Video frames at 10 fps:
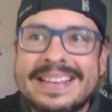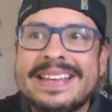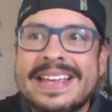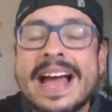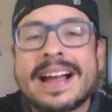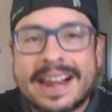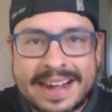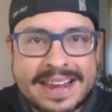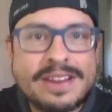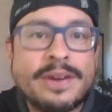Yeah,
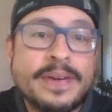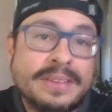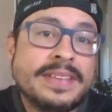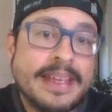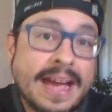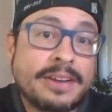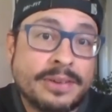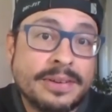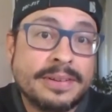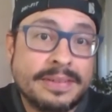Carreño is the
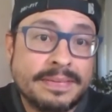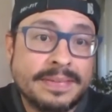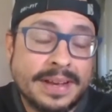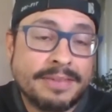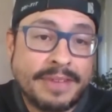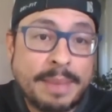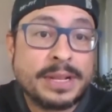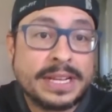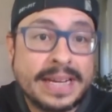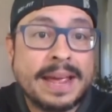actual
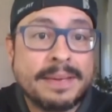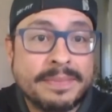family name.